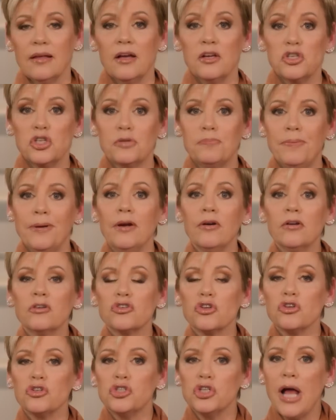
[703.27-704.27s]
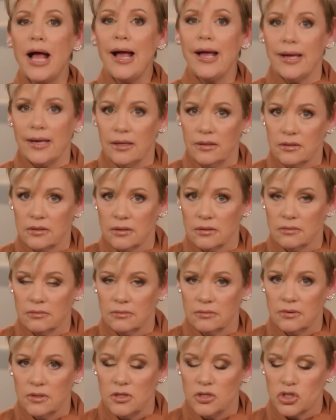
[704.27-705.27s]
A spiritual giant,
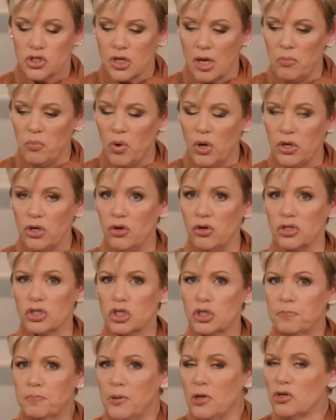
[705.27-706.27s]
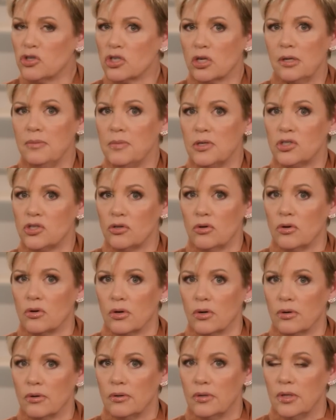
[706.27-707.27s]
someone who is spiritually
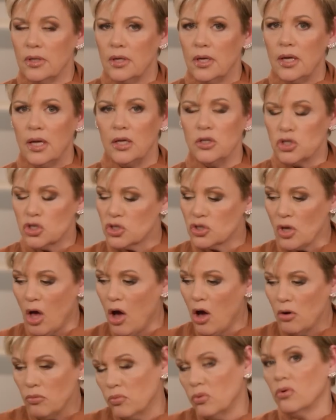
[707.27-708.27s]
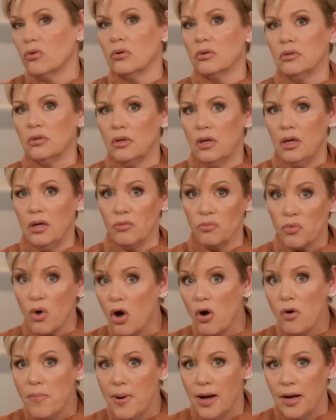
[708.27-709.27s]
mature and stalwart and
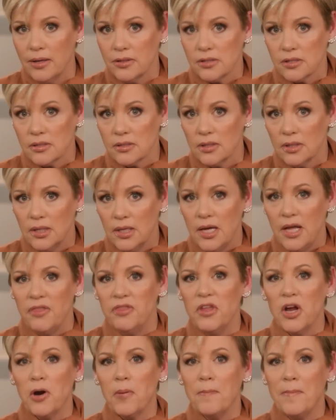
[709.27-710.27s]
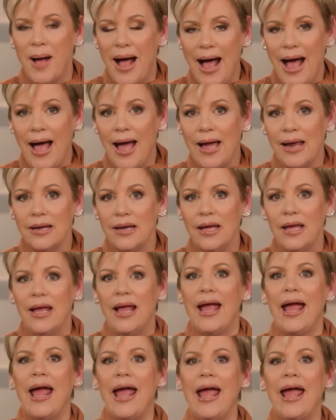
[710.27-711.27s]
robust, their mind
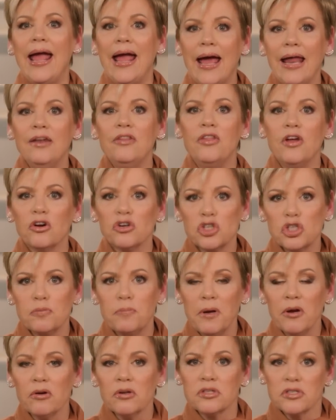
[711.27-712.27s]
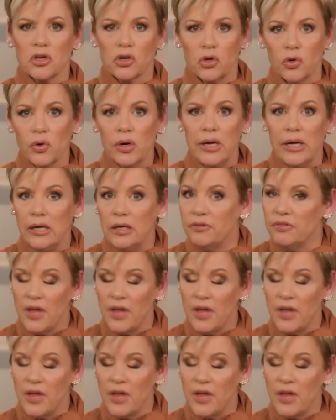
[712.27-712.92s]
and their spirits agree.